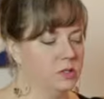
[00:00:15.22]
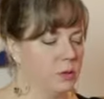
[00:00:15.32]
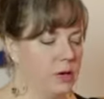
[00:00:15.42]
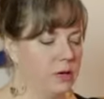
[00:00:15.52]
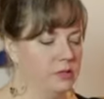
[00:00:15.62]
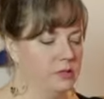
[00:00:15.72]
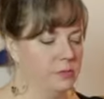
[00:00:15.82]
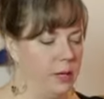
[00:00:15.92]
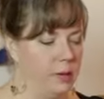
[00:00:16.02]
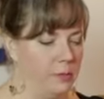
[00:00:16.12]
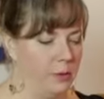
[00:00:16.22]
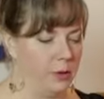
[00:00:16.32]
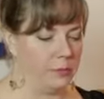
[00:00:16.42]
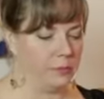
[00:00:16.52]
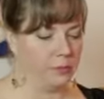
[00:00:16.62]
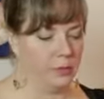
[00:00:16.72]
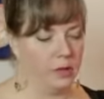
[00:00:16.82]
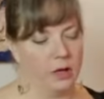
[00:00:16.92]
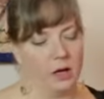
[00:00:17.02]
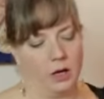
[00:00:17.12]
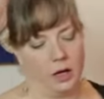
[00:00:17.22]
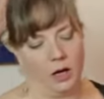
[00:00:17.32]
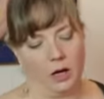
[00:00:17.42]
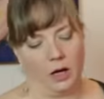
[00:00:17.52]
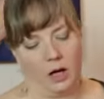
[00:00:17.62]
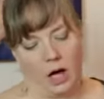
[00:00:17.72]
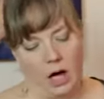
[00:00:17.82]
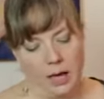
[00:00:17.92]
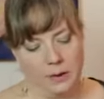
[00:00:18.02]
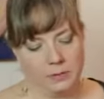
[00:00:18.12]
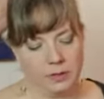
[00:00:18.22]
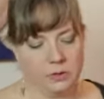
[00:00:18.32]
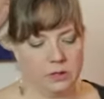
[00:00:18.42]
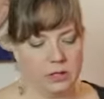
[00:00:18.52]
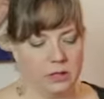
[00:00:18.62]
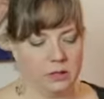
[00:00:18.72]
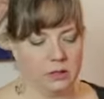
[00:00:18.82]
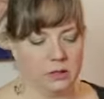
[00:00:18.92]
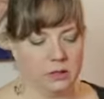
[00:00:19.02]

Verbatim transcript: squares of paper. I'm using